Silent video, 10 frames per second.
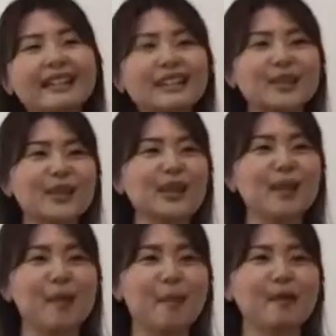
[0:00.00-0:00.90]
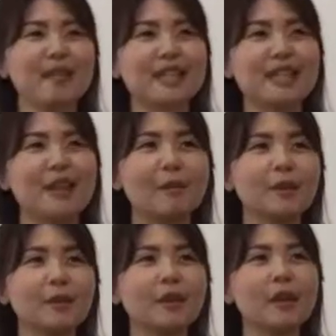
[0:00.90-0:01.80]
So sorry about the
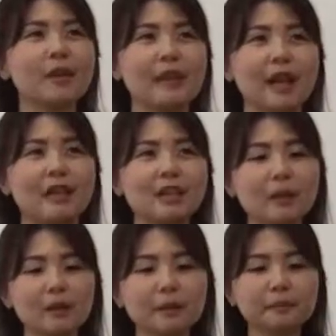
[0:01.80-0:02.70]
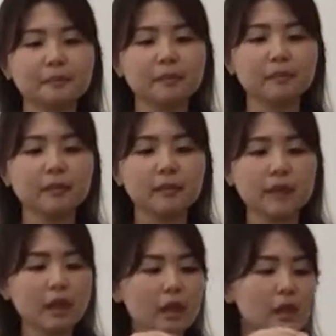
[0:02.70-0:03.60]
interruption. Yeah. So
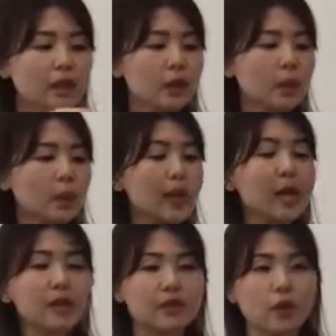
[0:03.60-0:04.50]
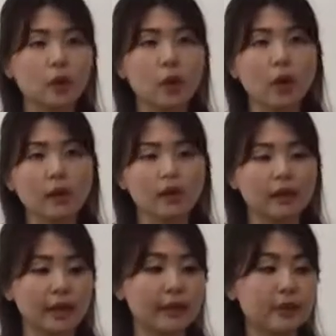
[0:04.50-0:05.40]
so what kind of
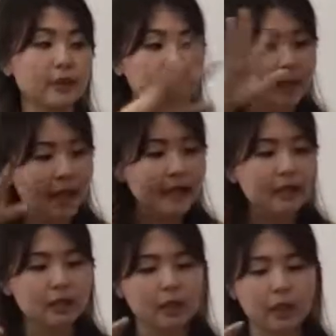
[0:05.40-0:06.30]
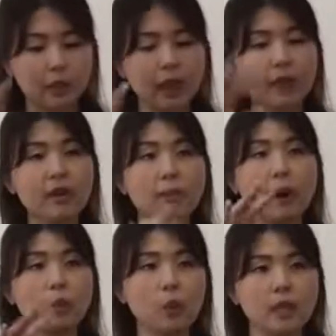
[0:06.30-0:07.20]
soil? Okay. So next, okay, we cover
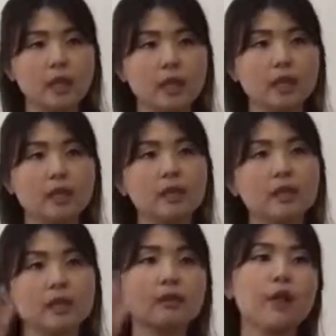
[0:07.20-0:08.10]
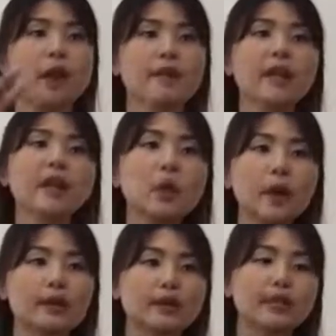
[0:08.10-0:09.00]
about water. So if you have any
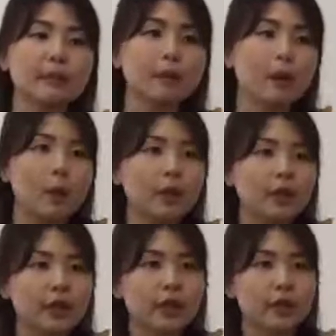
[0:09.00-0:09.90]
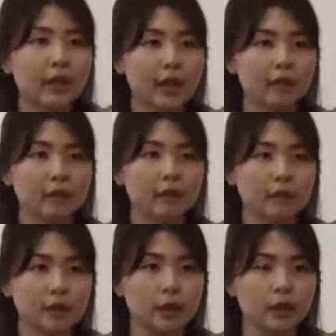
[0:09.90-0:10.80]
questions about watering, you can
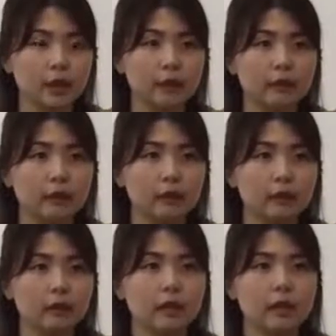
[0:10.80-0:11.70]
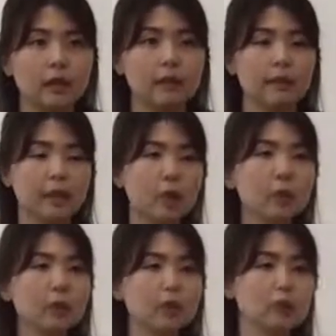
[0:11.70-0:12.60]
um, let me
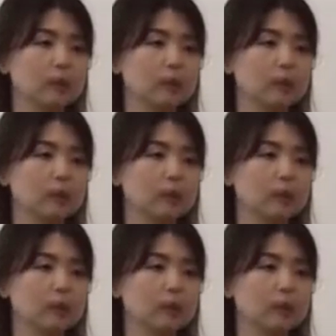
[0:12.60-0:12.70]
know.